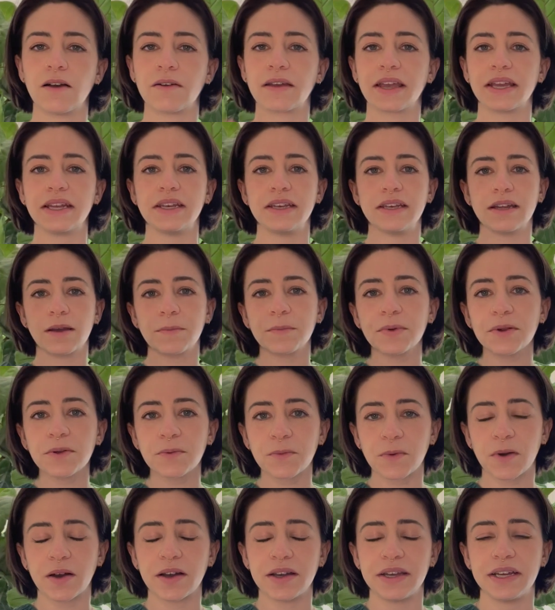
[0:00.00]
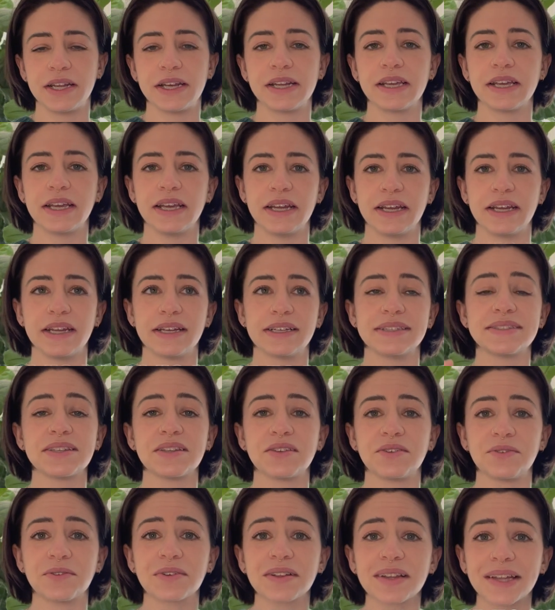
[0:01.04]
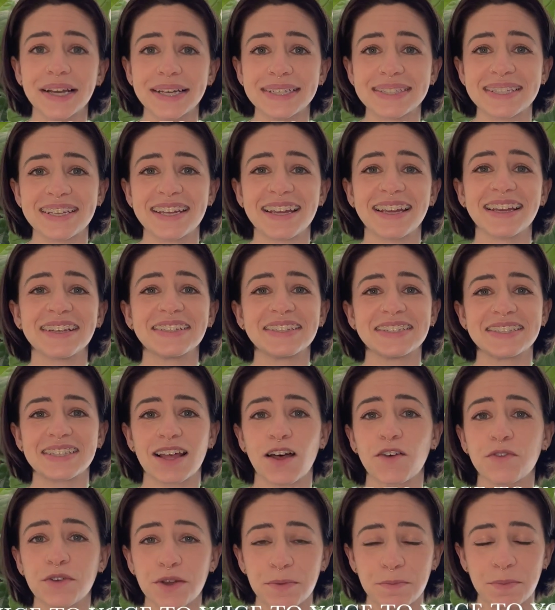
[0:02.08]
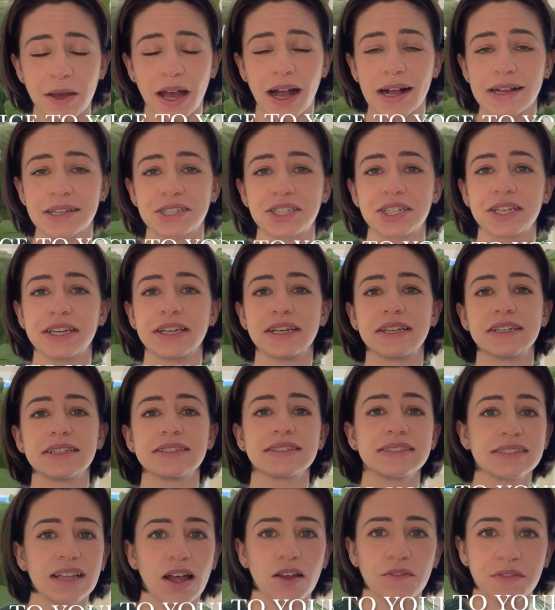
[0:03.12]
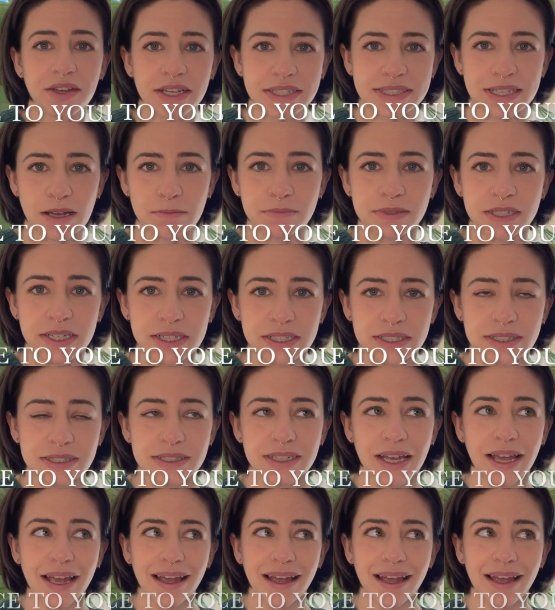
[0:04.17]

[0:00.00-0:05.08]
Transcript: Okay, number one is utilizing self-compassion, self-acceptance,